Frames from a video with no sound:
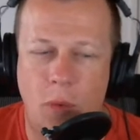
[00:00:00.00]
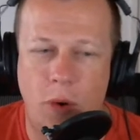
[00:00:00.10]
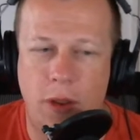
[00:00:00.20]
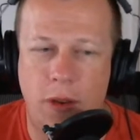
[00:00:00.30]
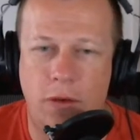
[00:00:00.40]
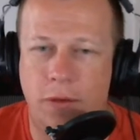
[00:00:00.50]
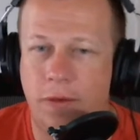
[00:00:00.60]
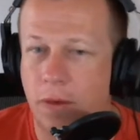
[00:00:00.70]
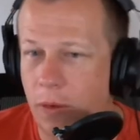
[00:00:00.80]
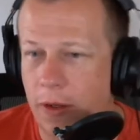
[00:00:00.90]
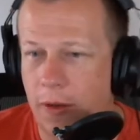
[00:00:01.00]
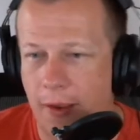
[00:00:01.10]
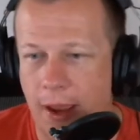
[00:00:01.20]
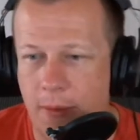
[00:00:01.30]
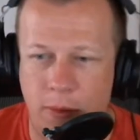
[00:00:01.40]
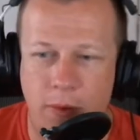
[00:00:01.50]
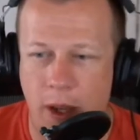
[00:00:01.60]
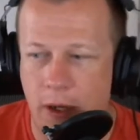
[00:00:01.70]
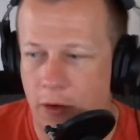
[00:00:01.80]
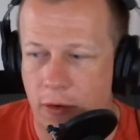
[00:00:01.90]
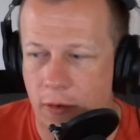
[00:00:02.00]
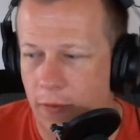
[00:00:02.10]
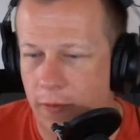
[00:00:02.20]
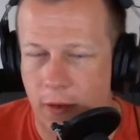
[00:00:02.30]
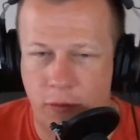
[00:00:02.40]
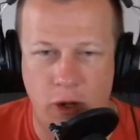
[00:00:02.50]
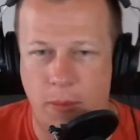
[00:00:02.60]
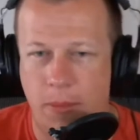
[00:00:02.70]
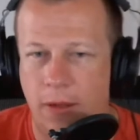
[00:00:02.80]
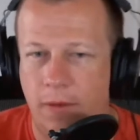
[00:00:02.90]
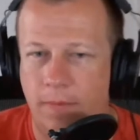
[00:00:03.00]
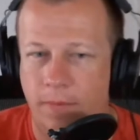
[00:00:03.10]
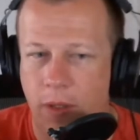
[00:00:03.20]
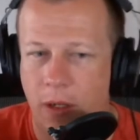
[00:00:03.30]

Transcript: what you can do is look at a table and use the trigger button,